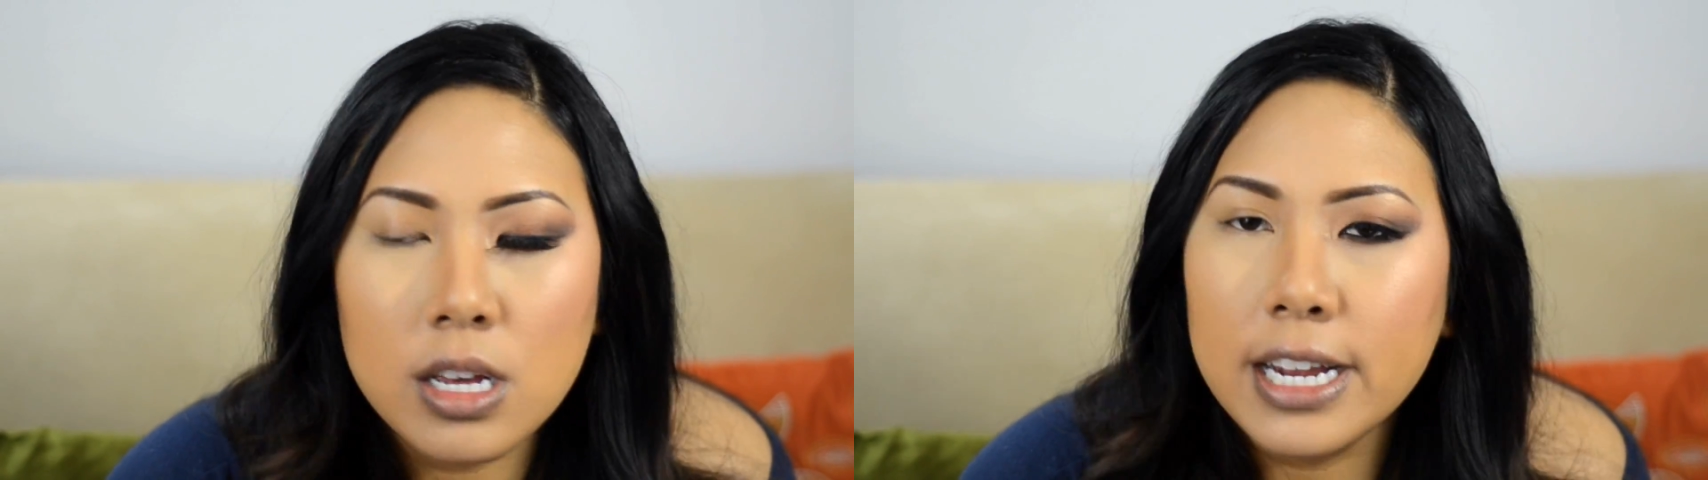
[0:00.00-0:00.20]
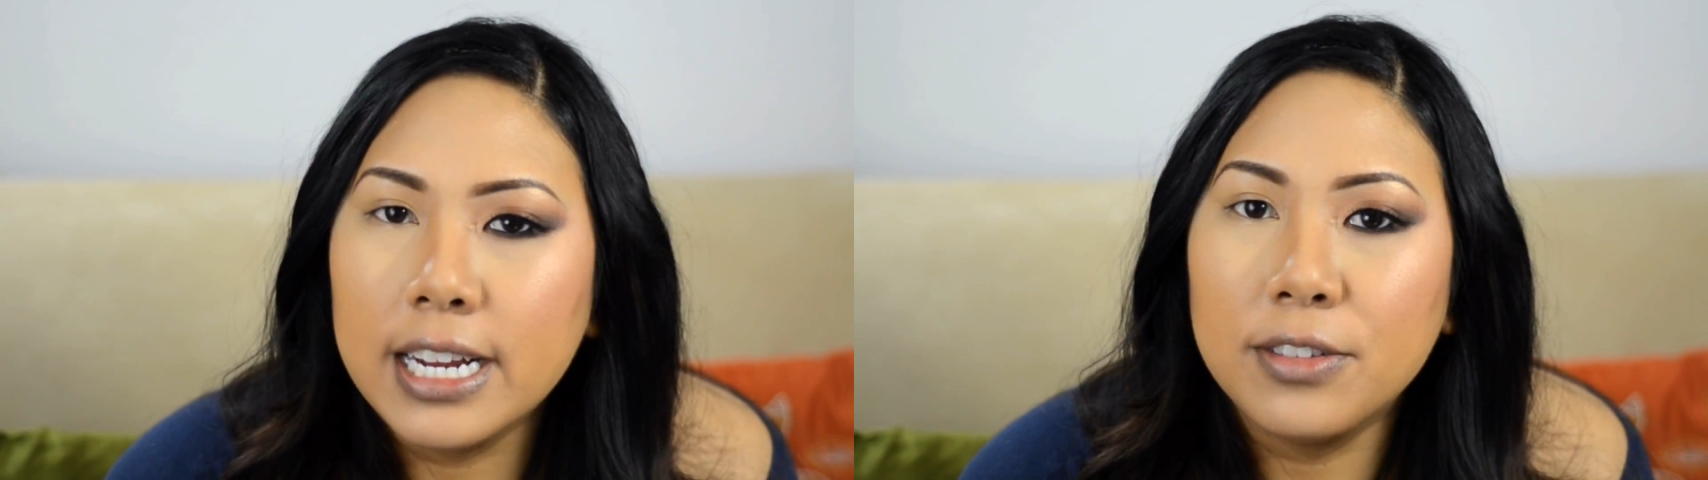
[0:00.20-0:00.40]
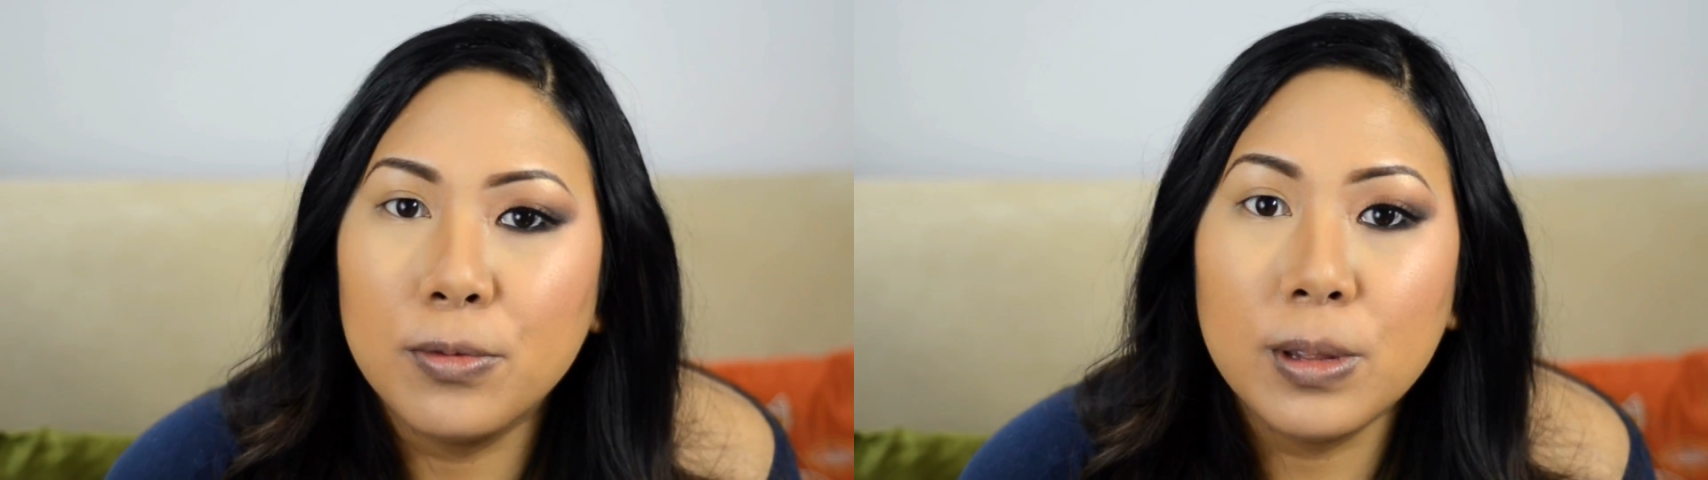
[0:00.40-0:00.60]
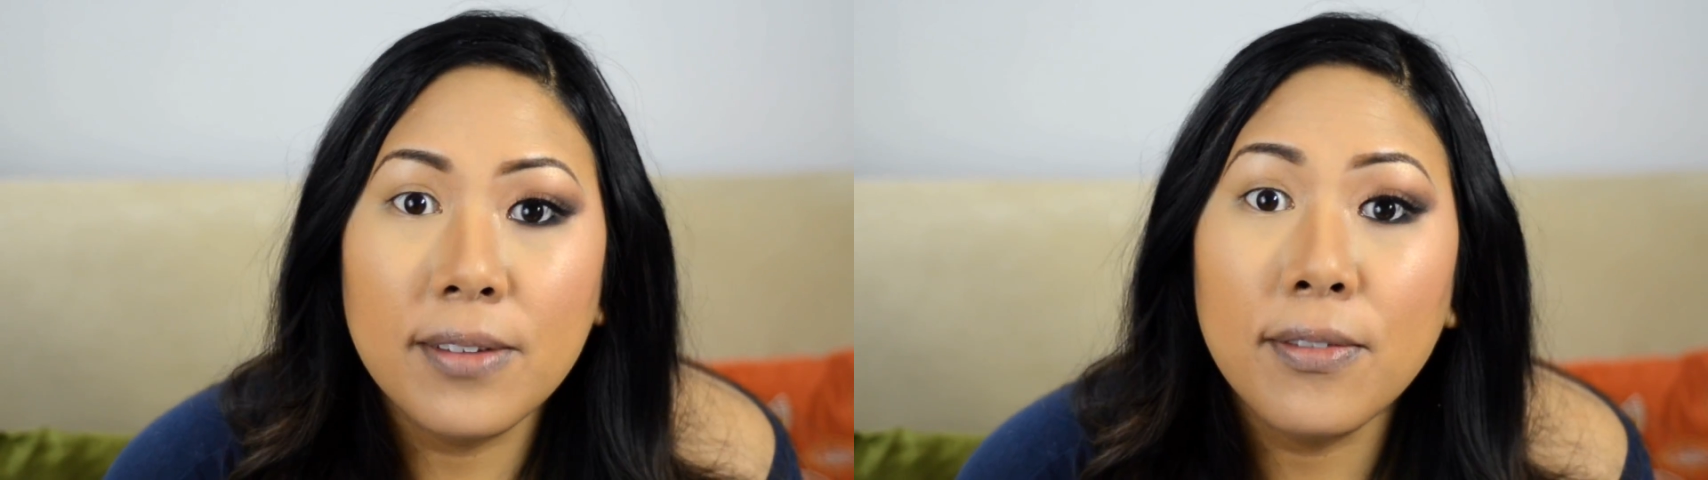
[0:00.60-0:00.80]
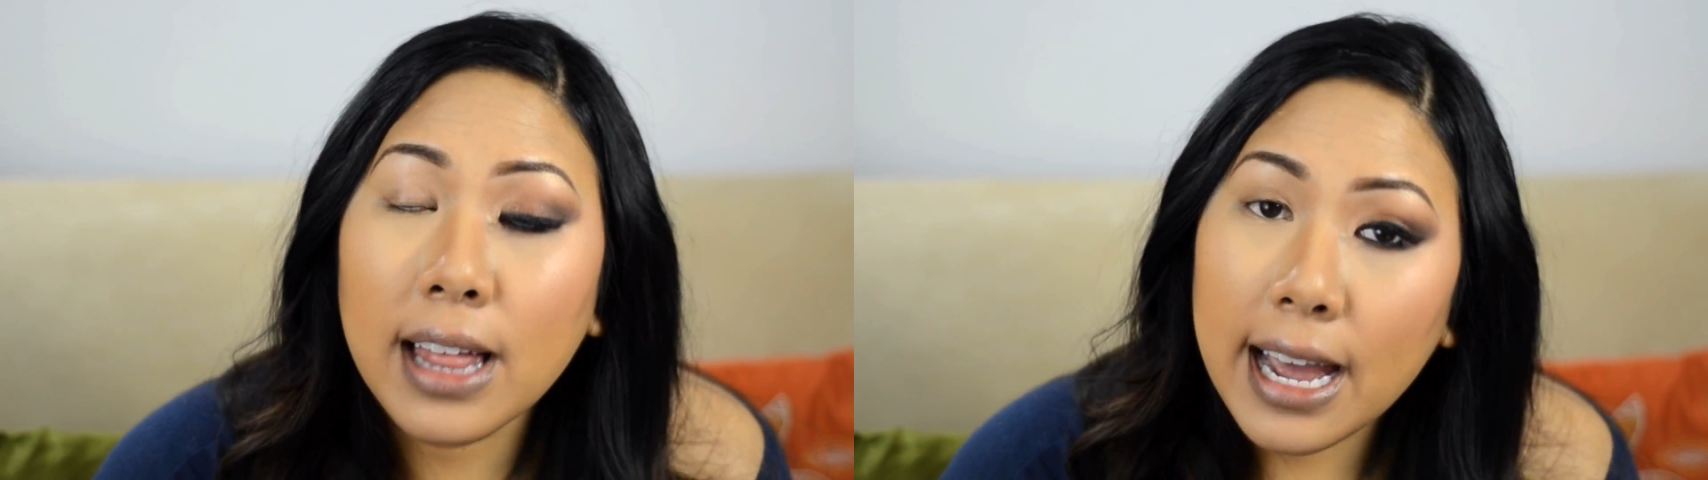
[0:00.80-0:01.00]
it's really
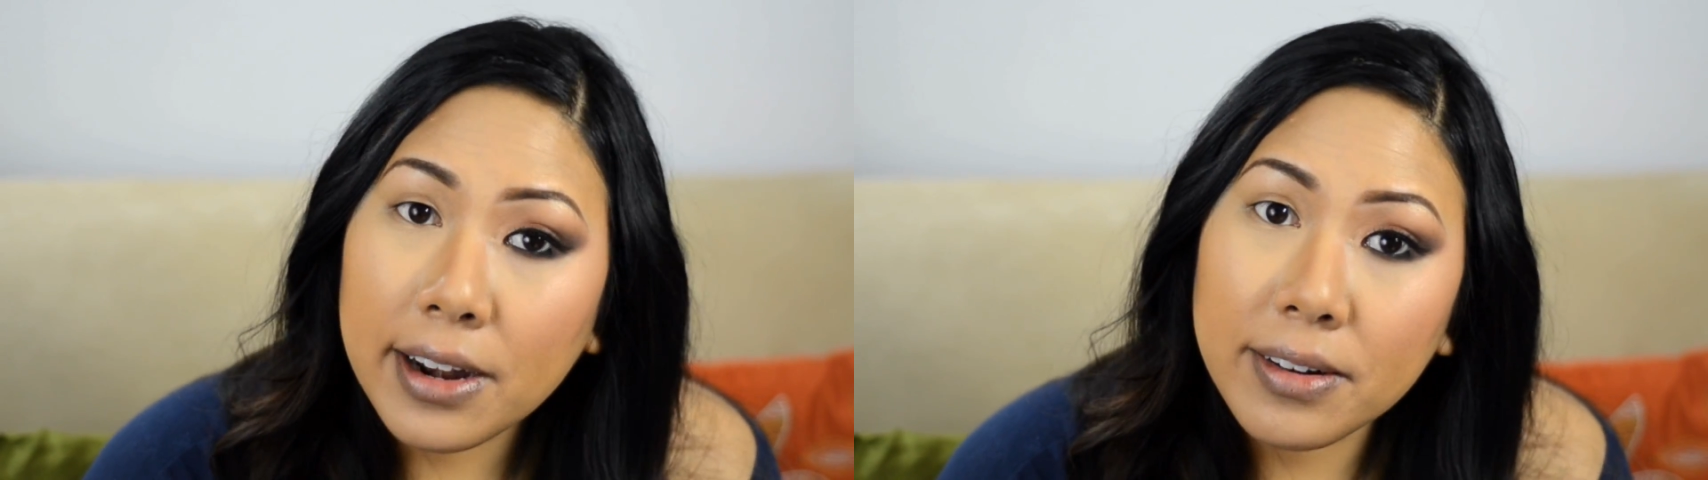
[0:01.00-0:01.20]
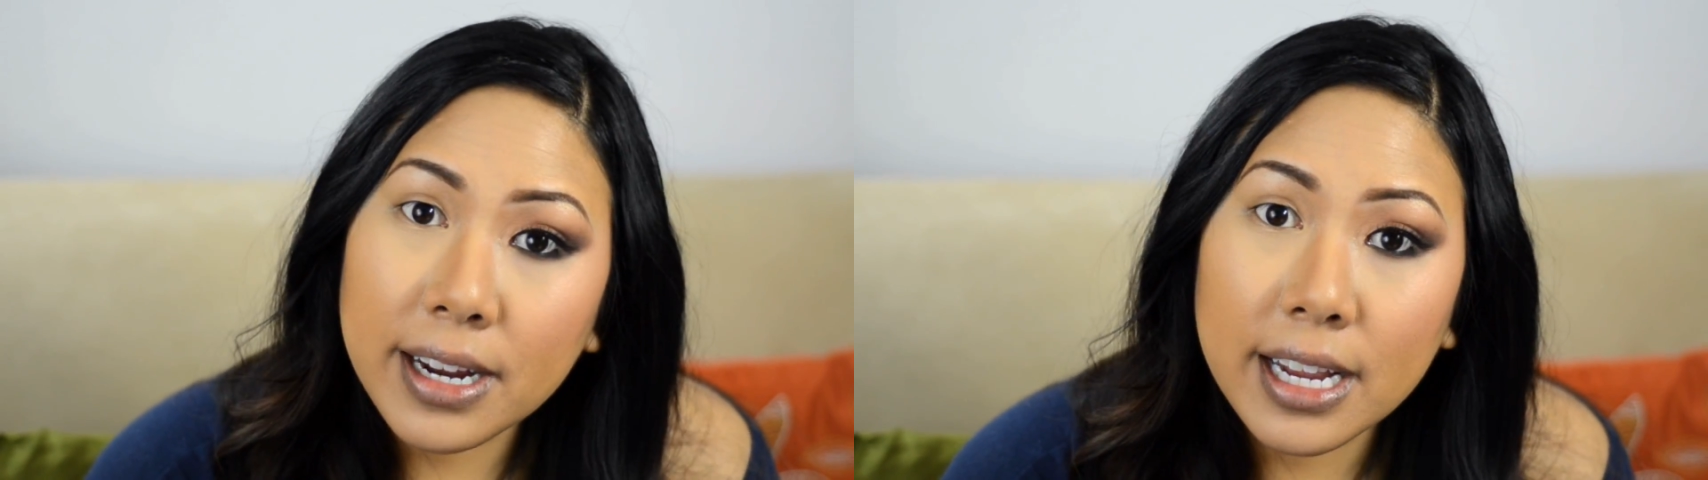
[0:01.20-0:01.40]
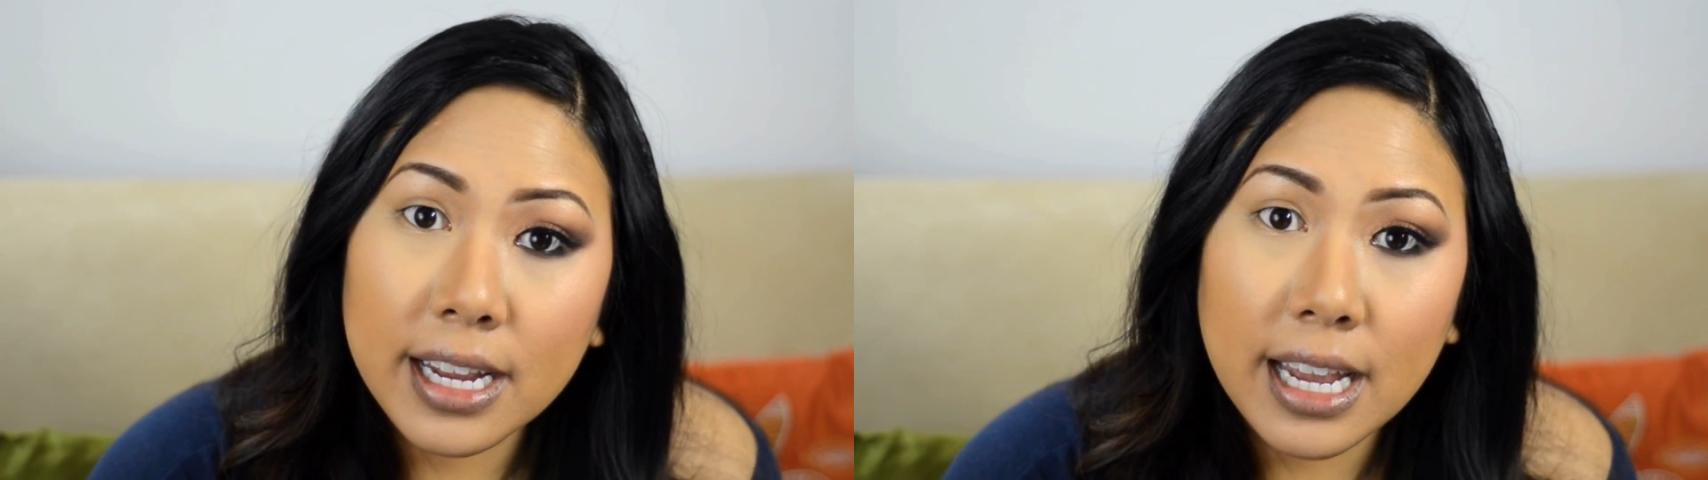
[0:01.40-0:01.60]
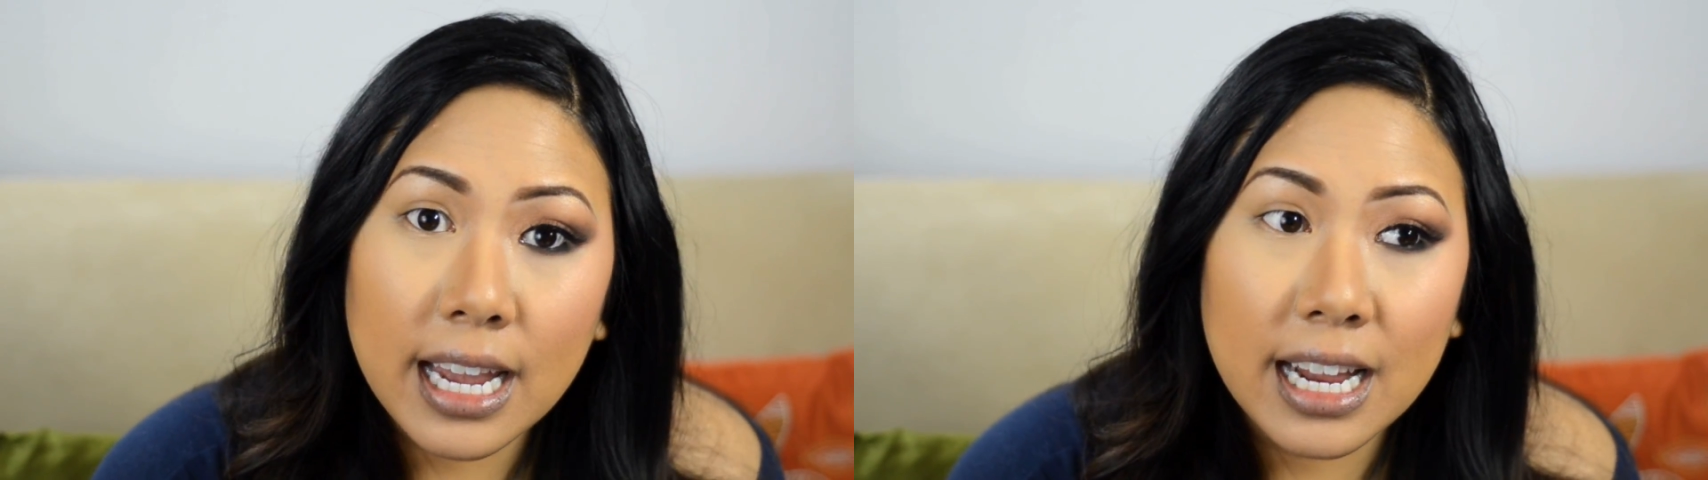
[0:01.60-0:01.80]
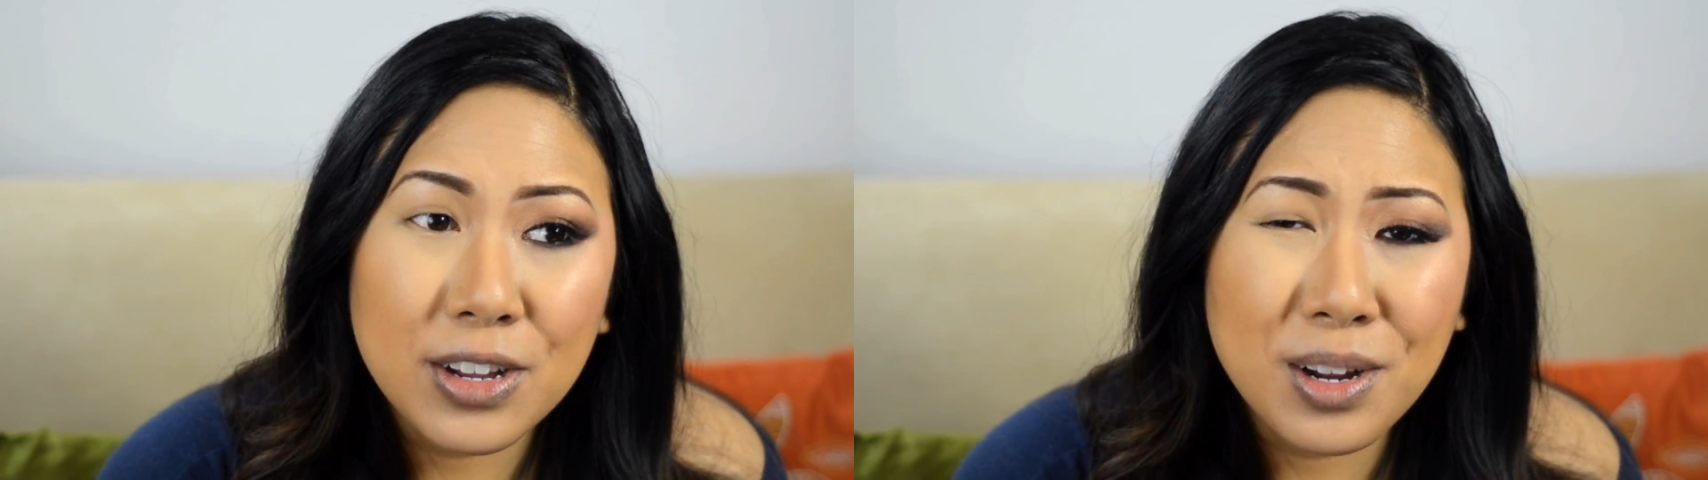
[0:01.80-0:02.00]
flattering
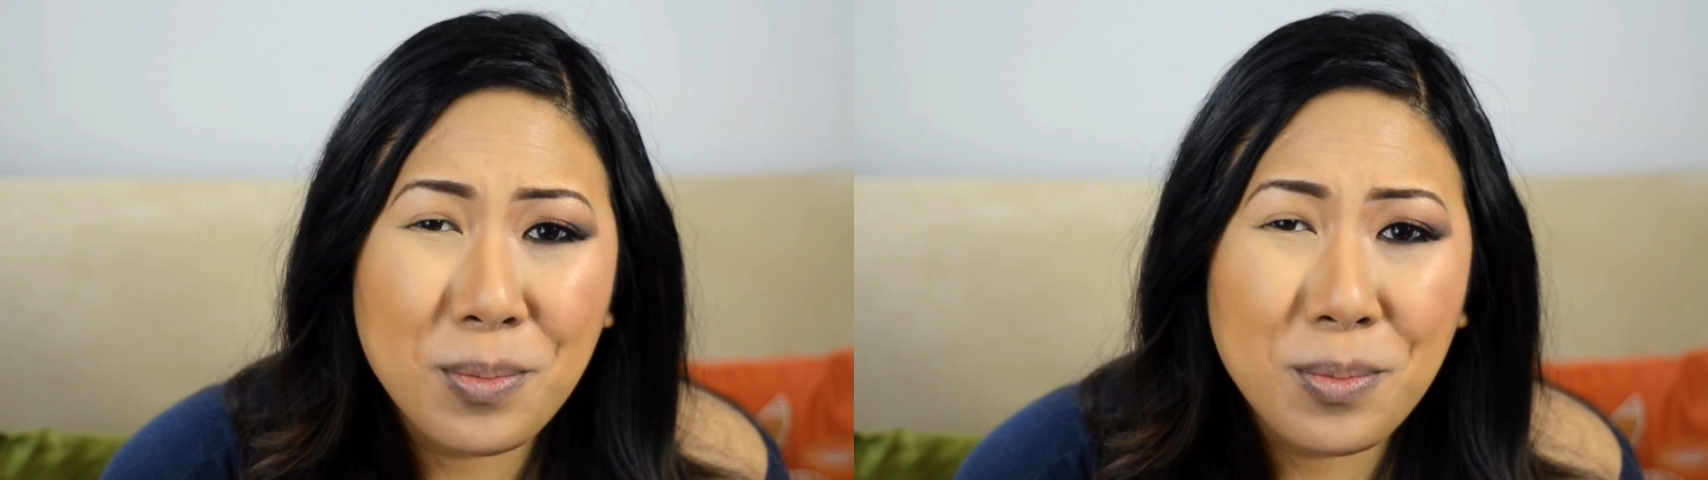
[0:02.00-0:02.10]
and you can